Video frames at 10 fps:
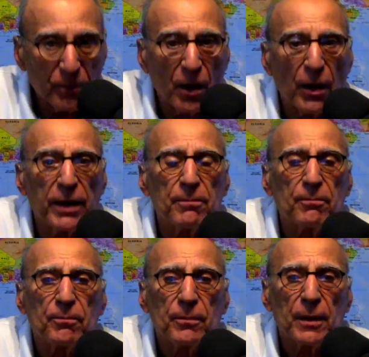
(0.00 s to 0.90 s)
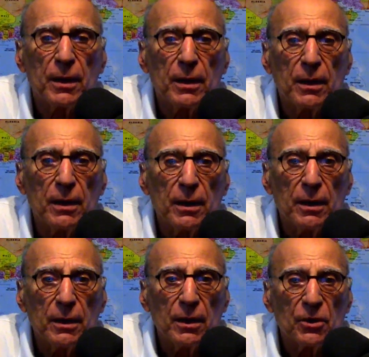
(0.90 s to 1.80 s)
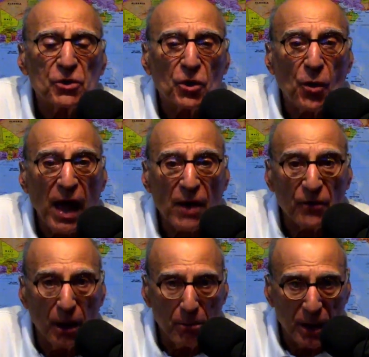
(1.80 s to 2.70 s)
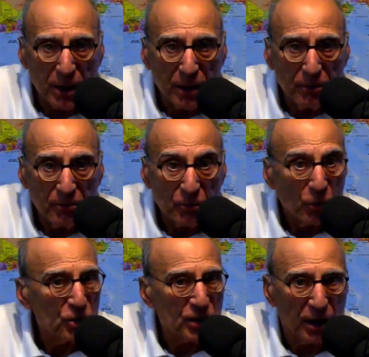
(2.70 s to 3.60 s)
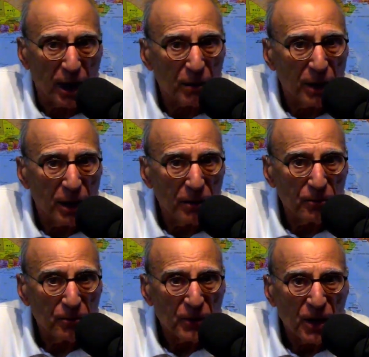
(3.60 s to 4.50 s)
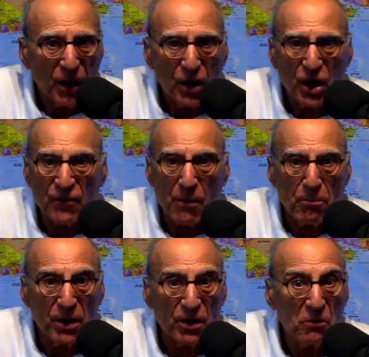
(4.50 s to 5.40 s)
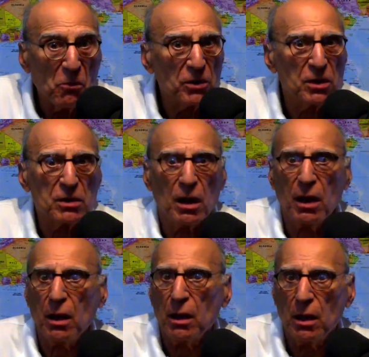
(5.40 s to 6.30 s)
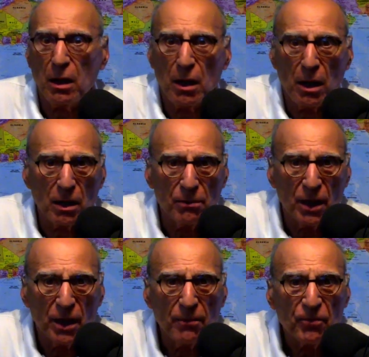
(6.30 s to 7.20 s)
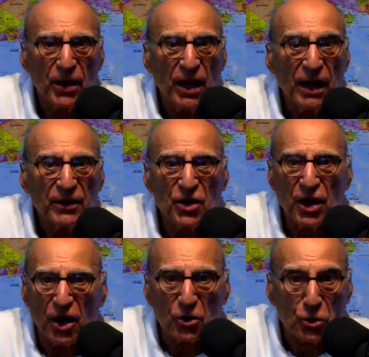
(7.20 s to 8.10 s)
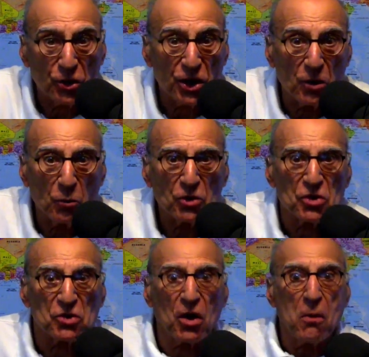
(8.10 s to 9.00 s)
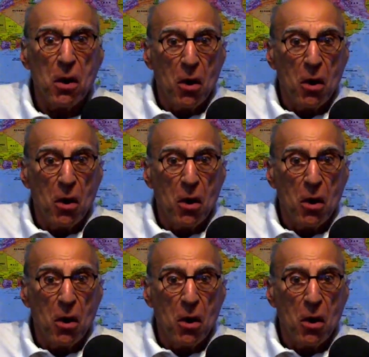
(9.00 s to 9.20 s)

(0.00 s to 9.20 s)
All right. So you have $1 million, which is a lot of money. You have $1 billion, which is a lot of money. Then you got $1 trillion, which is a